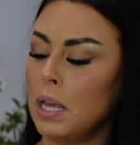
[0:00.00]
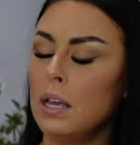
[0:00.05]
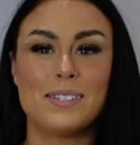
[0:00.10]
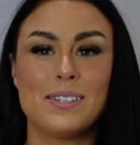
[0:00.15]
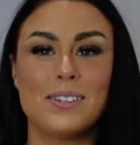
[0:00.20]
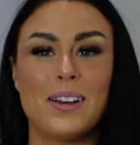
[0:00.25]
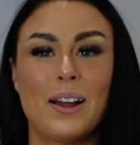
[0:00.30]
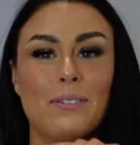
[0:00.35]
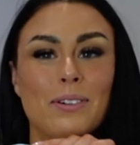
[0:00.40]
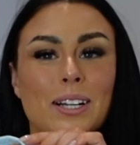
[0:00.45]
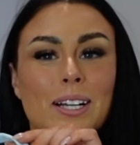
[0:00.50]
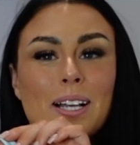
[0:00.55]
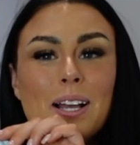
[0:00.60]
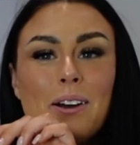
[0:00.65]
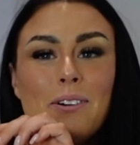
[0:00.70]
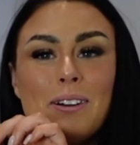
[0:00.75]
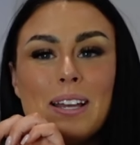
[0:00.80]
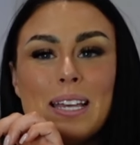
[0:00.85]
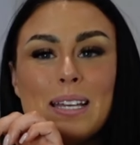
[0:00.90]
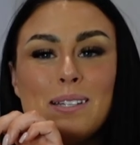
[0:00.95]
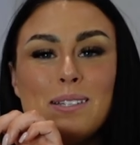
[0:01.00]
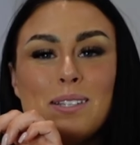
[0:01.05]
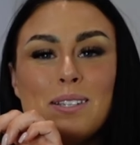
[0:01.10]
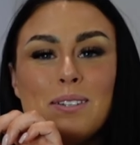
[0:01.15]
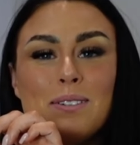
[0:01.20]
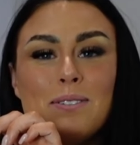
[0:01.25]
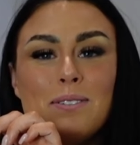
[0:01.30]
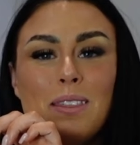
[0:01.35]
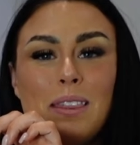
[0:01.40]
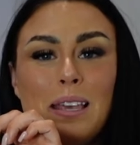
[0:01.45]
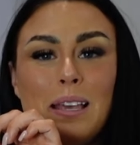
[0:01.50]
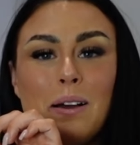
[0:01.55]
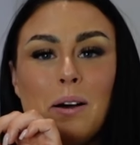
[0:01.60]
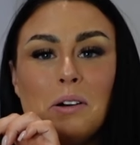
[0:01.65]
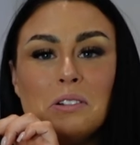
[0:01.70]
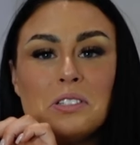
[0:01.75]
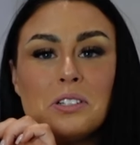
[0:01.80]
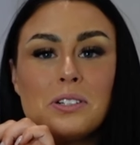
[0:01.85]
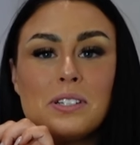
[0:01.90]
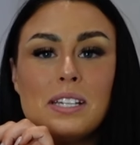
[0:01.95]
So now we're gonna go into the
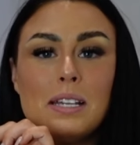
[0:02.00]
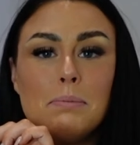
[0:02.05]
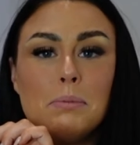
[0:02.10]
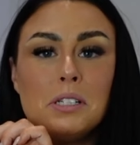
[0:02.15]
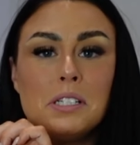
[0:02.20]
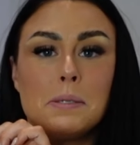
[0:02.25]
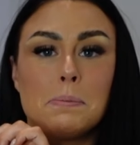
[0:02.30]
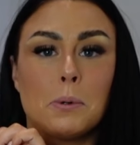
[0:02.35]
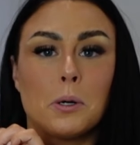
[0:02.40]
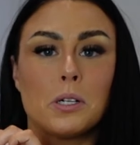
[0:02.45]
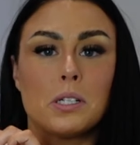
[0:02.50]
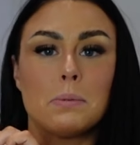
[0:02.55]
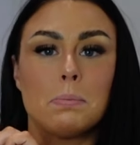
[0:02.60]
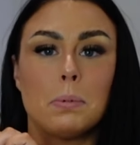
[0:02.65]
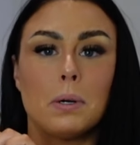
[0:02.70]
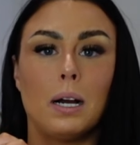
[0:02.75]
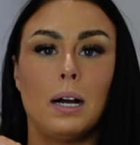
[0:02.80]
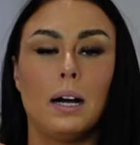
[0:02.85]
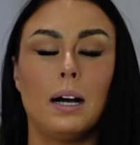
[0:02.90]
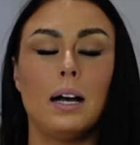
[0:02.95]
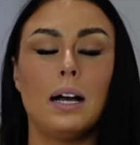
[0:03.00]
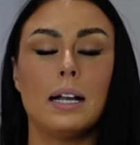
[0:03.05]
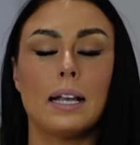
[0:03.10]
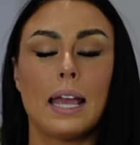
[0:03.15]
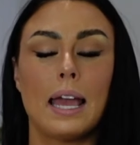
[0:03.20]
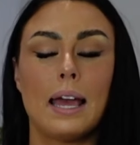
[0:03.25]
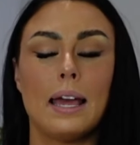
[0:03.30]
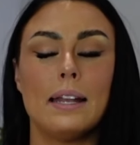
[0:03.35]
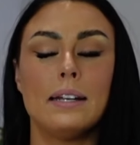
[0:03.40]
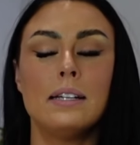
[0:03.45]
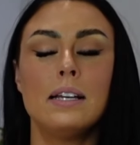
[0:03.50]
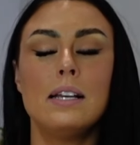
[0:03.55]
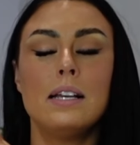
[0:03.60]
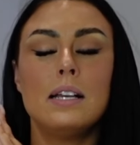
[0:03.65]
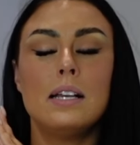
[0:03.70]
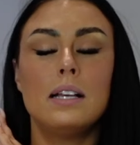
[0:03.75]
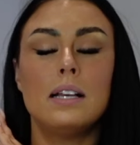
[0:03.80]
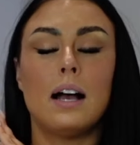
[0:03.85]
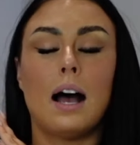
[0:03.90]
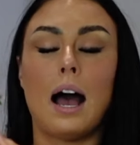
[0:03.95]
halter seamless sports bra. Again,
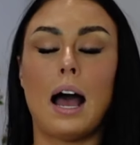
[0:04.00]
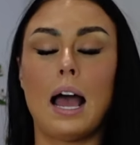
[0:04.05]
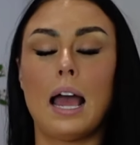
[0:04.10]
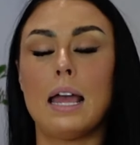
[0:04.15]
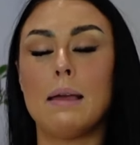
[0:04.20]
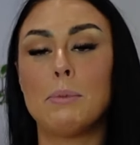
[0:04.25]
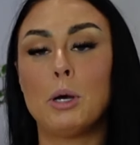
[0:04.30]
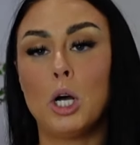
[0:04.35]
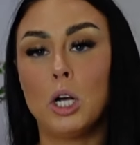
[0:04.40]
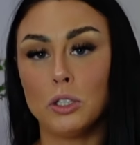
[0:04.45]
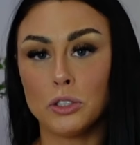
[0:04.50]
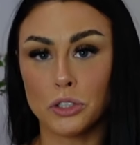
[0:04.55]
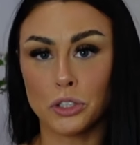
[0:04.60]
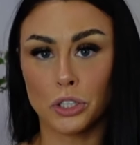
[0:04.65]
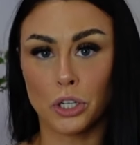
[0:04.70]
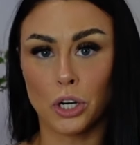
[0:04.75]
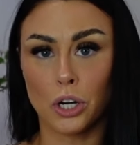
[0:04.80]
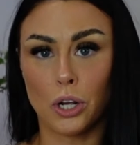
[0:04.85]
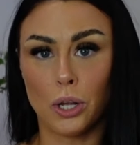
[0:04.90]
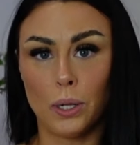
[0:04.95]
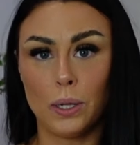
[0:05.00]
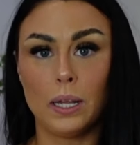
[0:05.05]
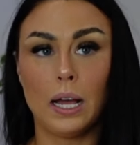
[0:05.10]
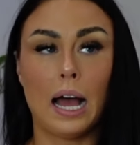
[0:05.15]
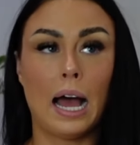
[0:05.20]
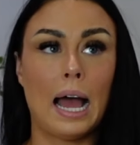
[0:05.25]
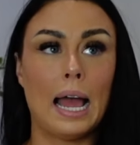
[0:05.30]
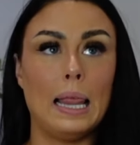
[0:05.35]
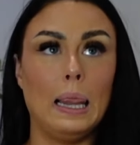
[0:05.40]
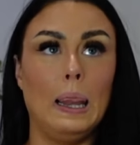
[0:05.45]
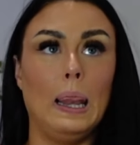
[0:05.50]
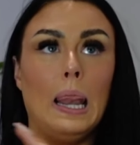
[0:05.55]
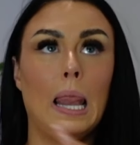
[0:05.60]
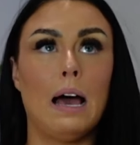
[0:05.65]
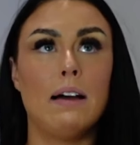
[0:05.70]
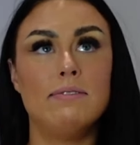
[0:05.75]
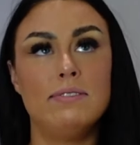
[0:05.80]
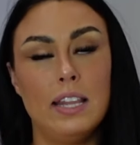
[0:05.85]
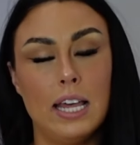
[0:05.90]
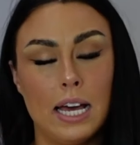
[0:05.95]
I'm a halter girl. I
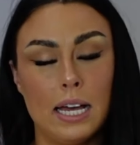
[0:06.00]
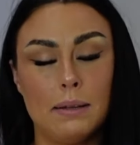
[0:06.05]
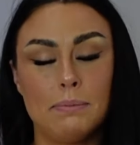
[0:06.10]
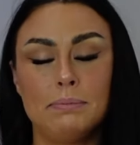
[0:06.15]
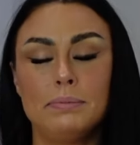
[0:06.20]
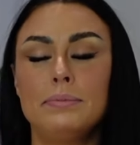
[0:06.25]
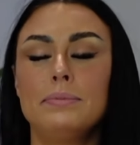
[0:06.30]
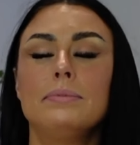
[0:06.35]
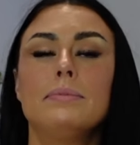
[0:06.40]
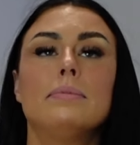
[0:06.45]
love them